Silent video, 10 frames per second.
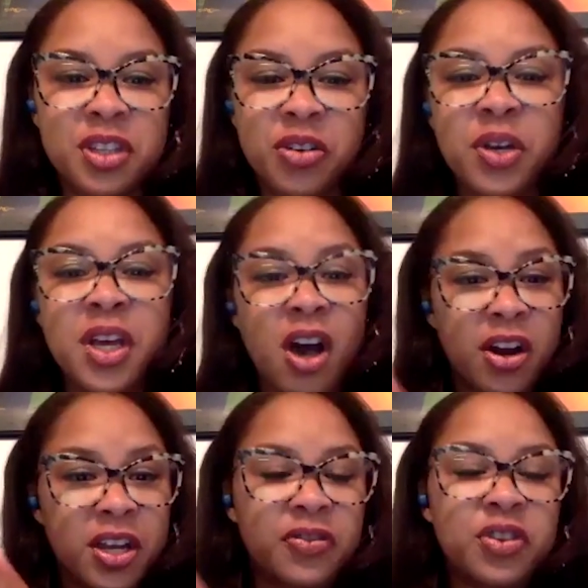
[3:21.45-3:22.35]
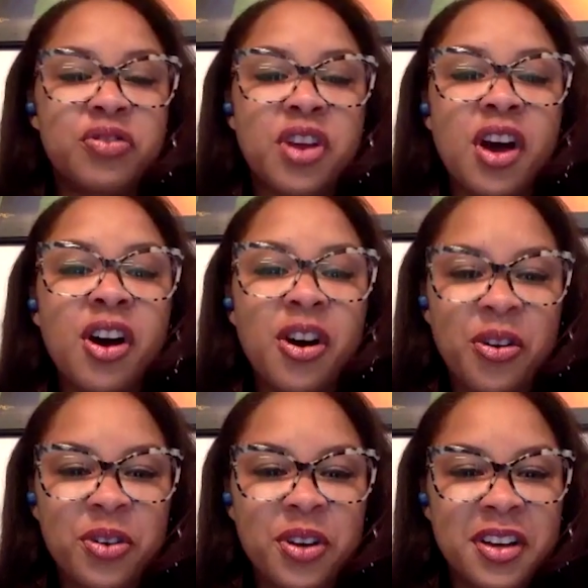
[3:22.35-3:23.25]
All right, if you
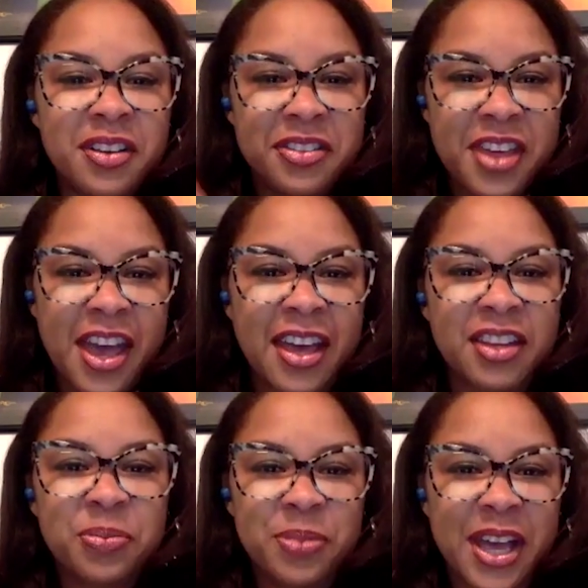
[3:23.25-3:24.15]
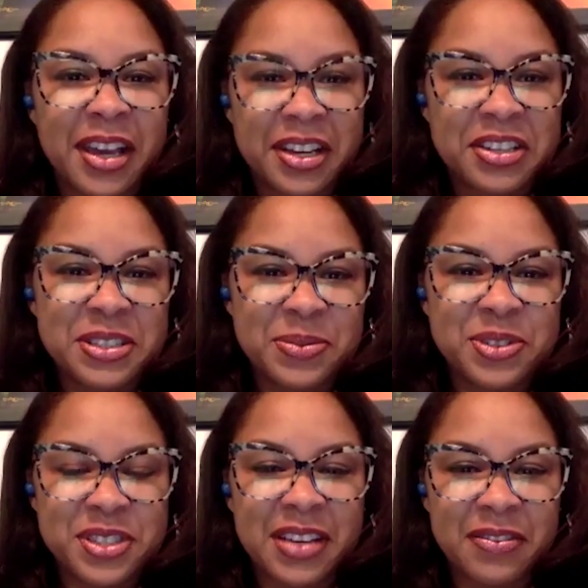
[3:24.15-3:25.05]
know that your black
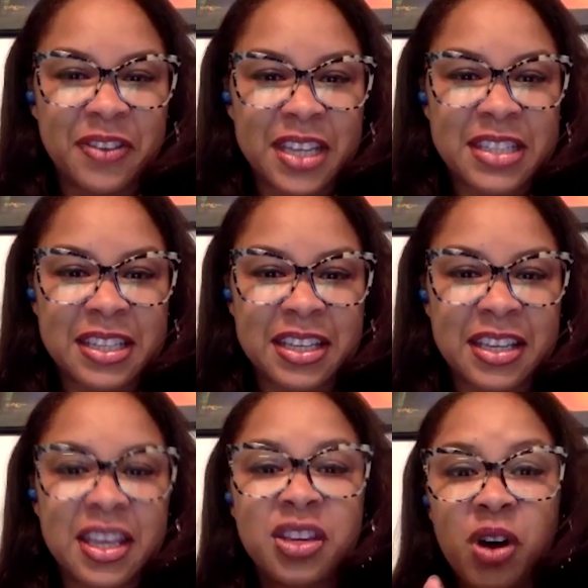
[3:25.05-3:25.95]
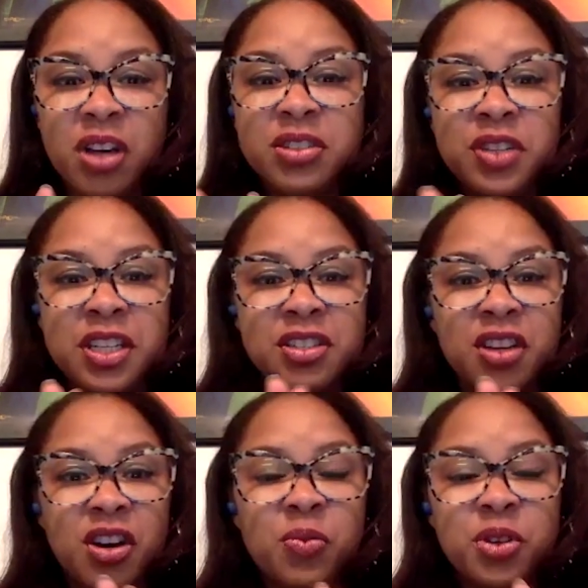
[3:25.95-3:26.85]
customers like Fanta, you also need to
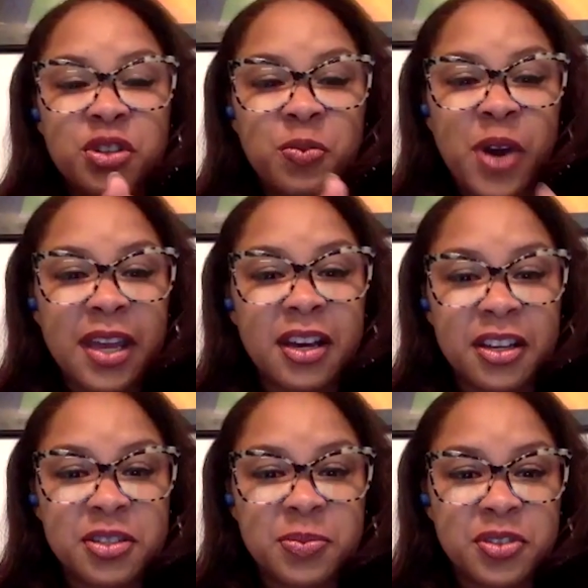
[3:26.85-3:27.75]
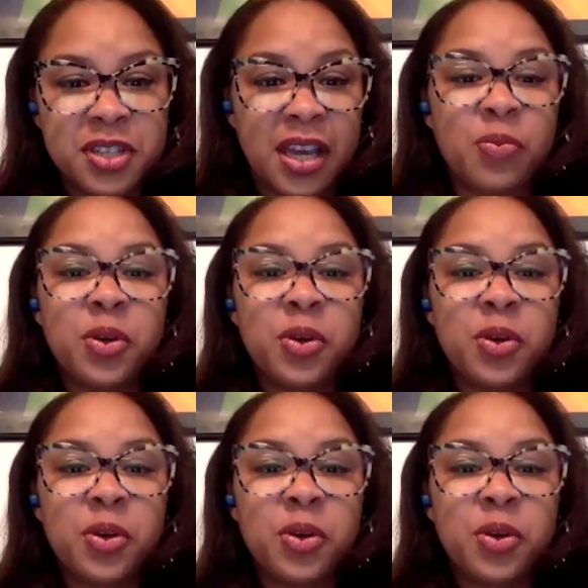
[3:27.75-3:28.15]
know what your white customers like.